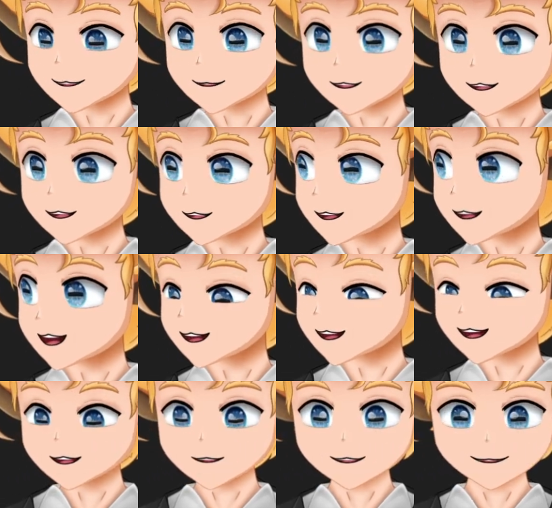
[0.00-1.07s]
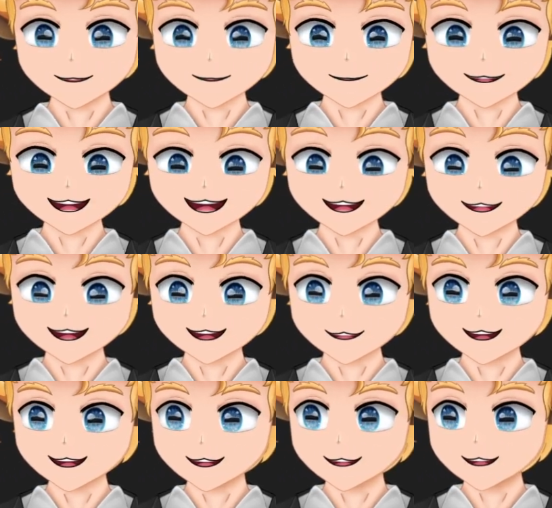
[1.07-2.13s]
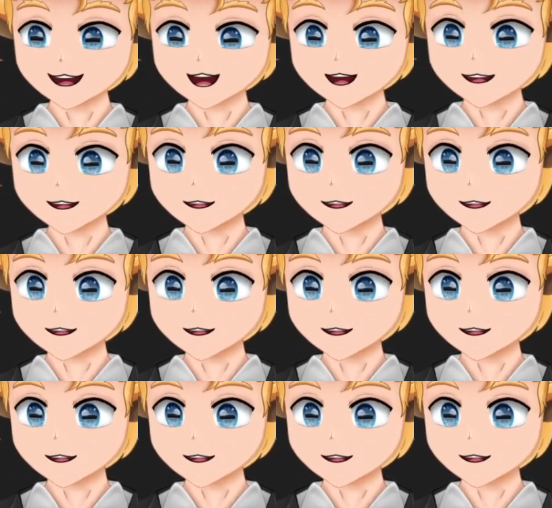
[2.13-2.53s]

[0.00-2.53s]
So let's go give it a try.